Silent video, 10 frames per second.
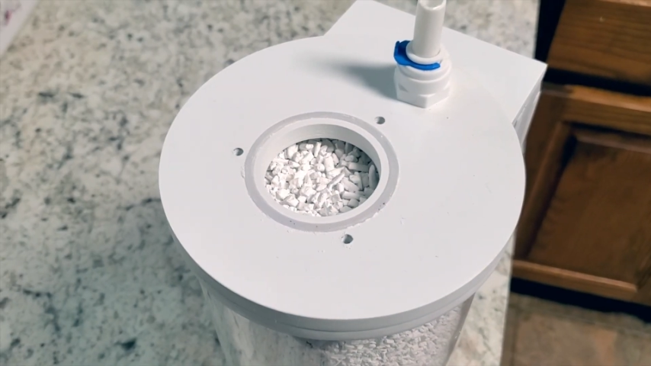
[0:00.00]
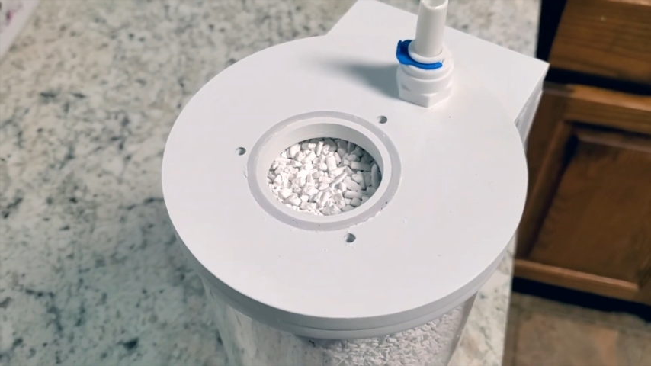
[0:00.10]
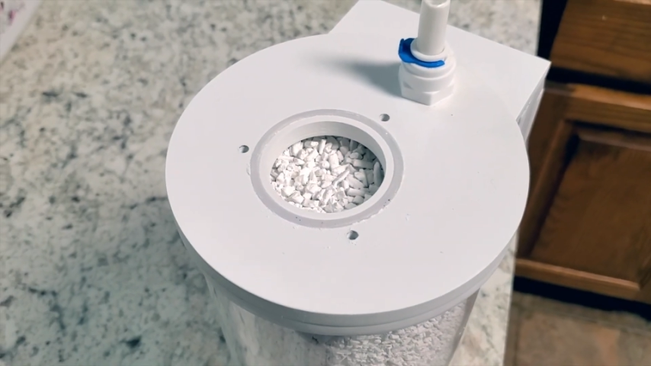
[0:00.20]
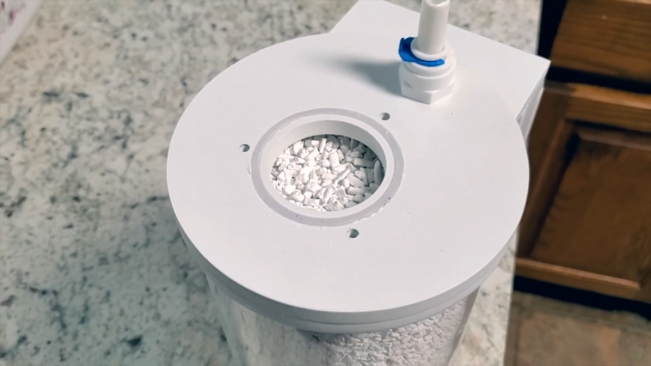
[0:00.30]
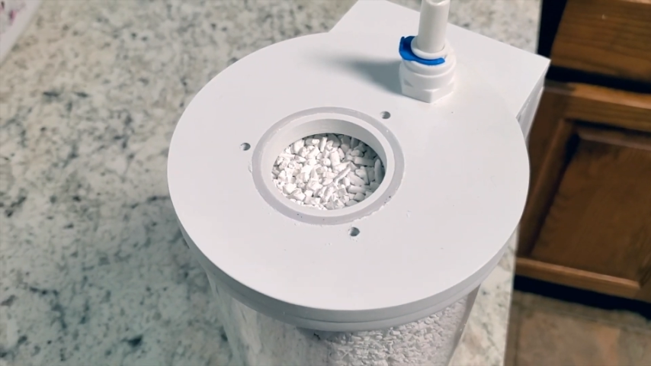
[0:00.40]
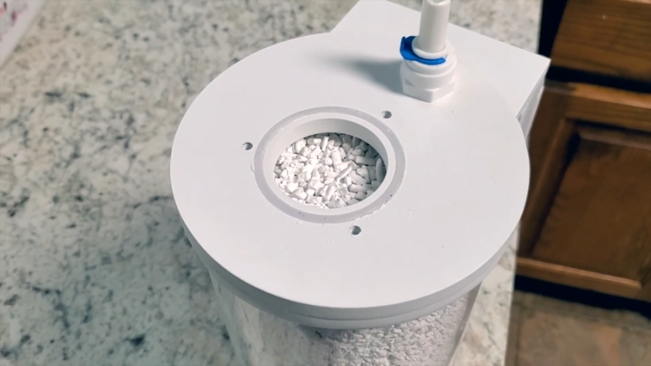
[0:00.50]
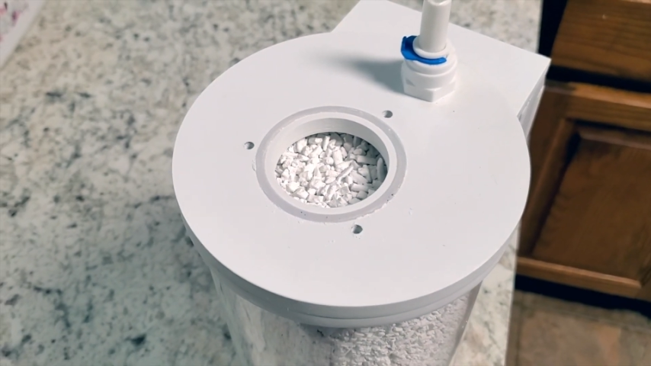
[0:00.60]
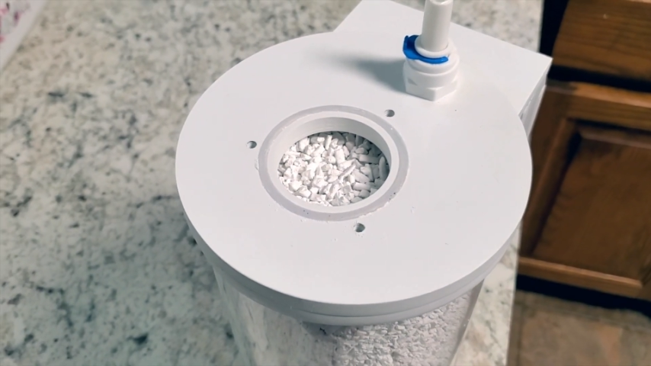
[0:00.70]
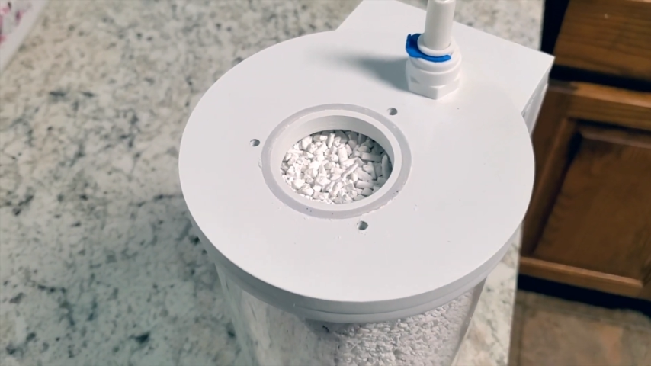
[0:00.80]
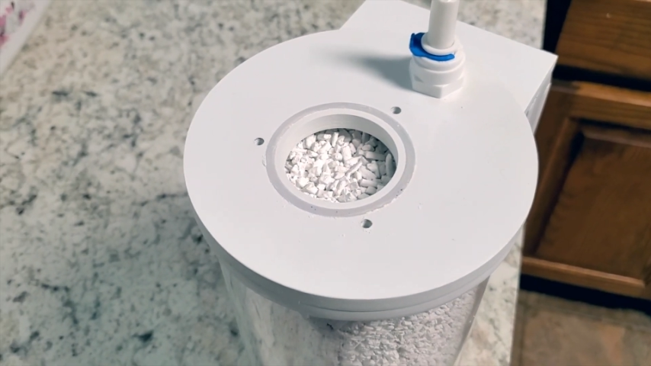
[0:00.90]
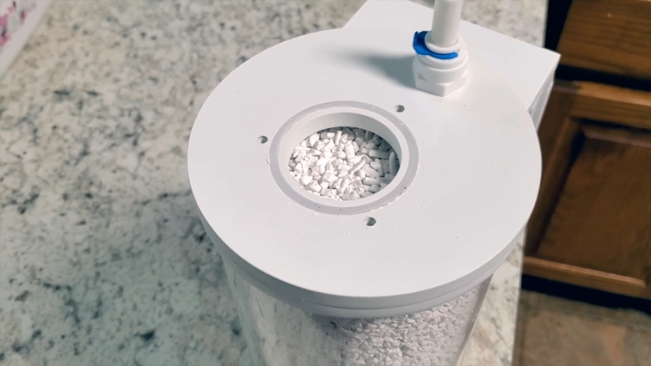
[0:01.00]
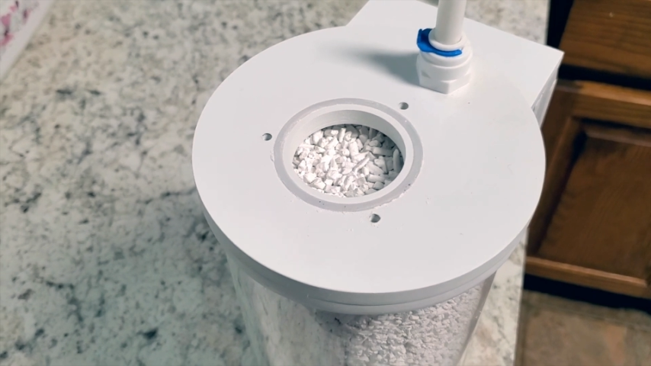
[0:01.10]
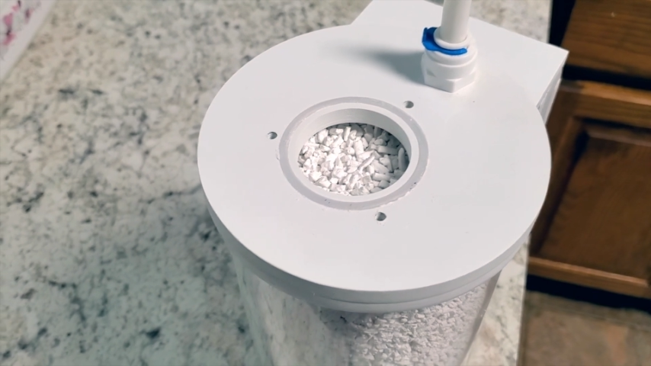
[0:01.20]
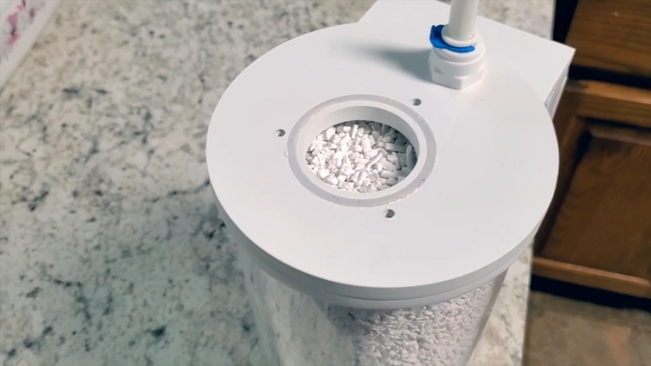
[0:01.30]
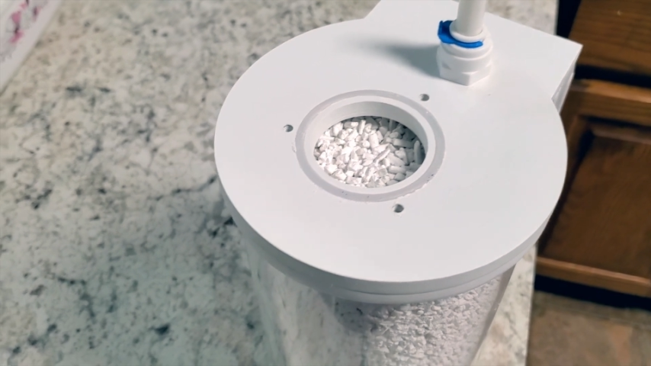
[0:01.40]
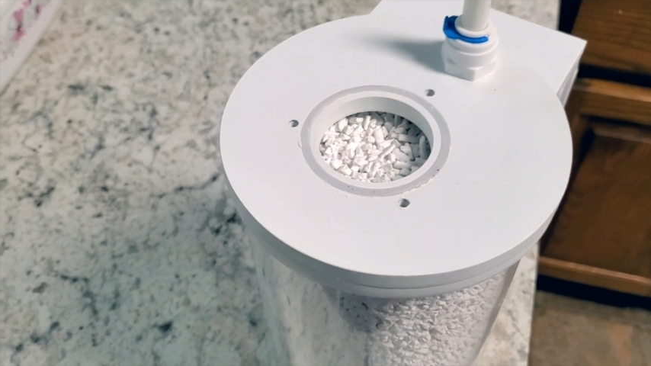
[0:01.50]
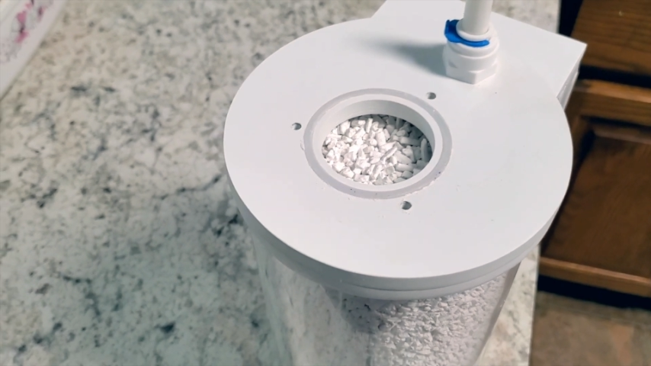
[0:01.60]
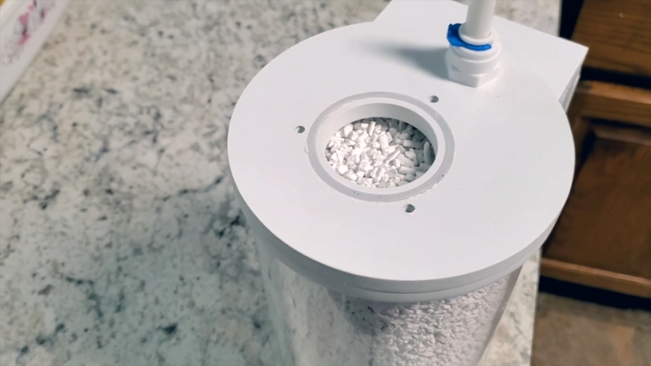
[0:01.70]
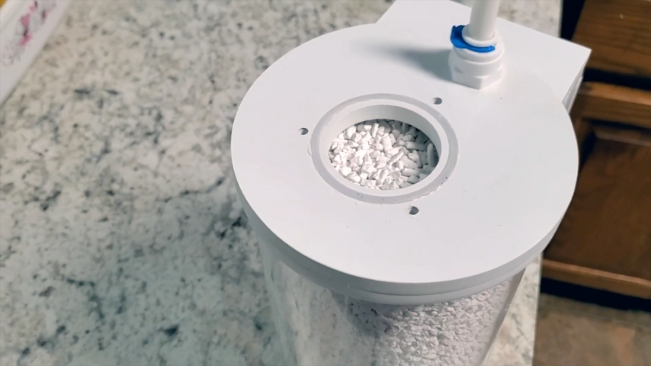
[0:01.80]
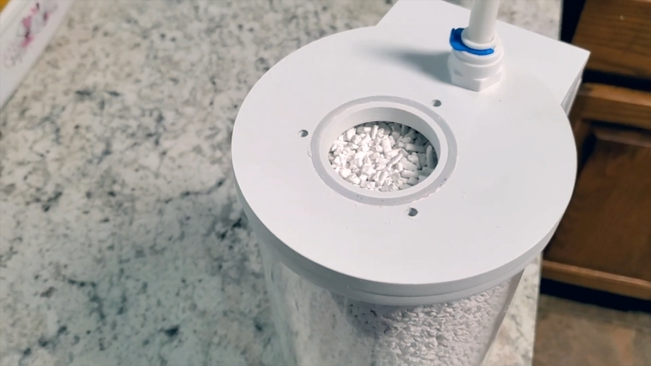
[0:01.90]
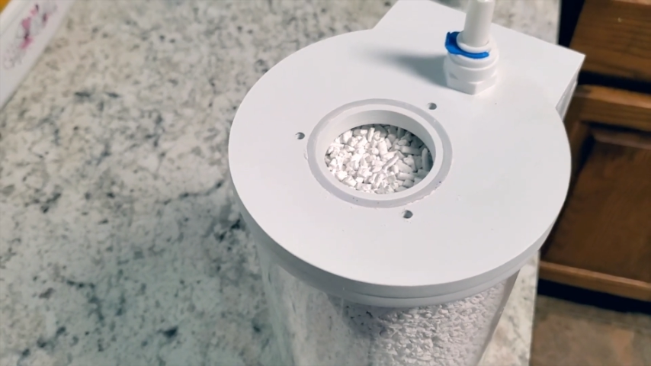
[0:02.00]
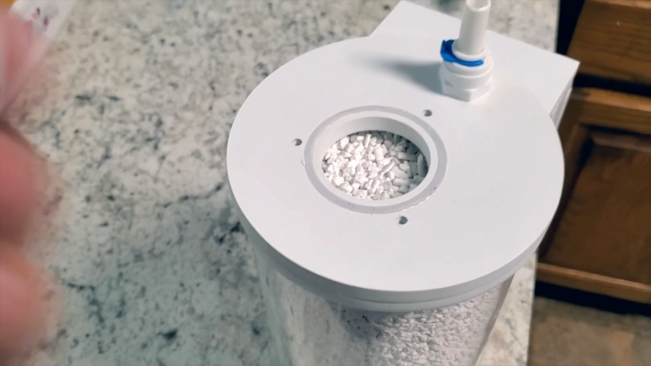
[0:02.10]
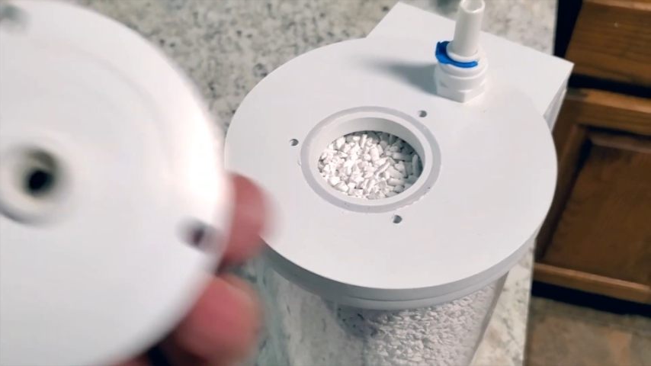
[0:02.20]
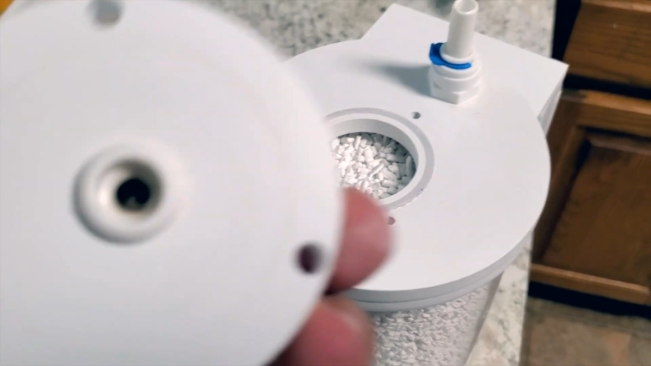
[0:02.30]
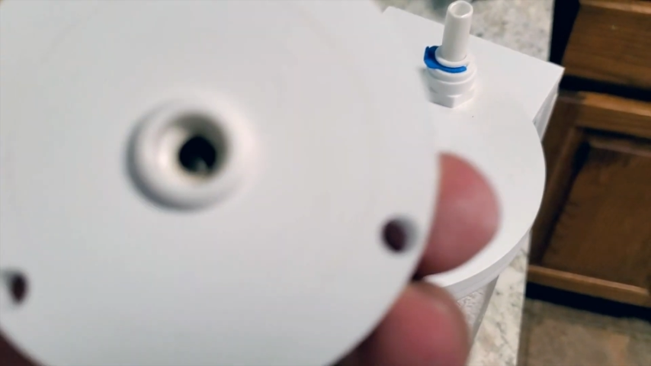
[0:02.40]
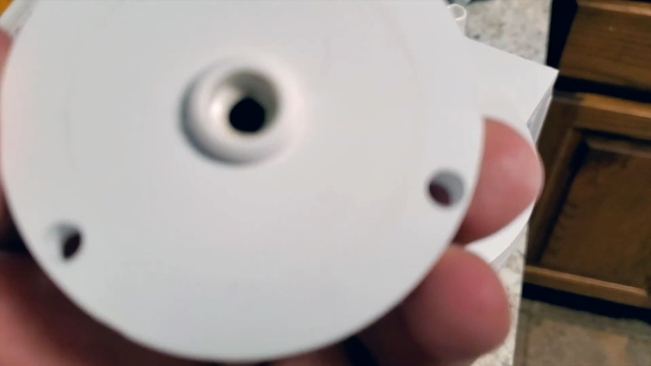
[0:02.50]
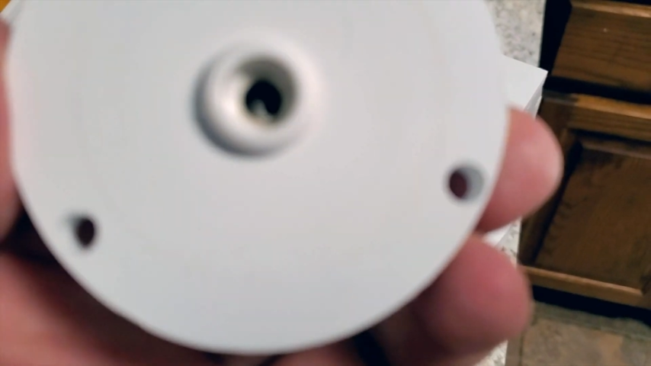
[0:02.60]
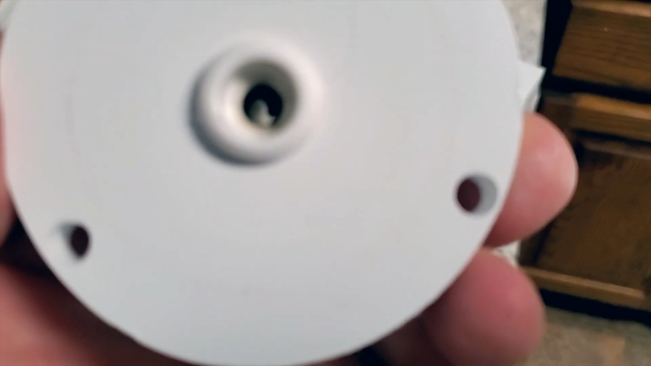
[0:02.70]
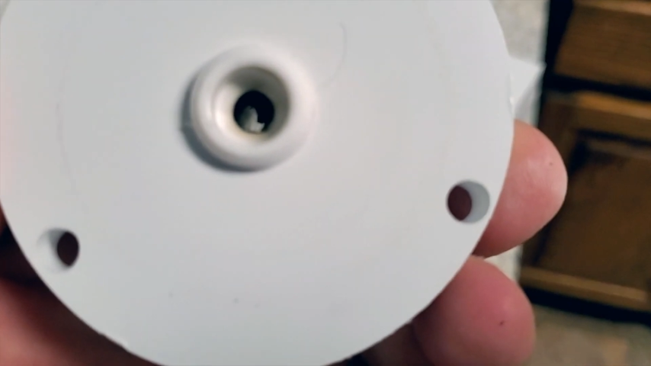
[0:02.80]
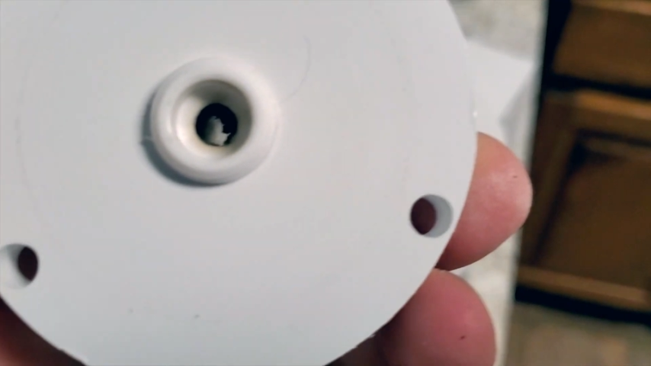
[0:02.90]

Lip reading: [unreadable: no face in view]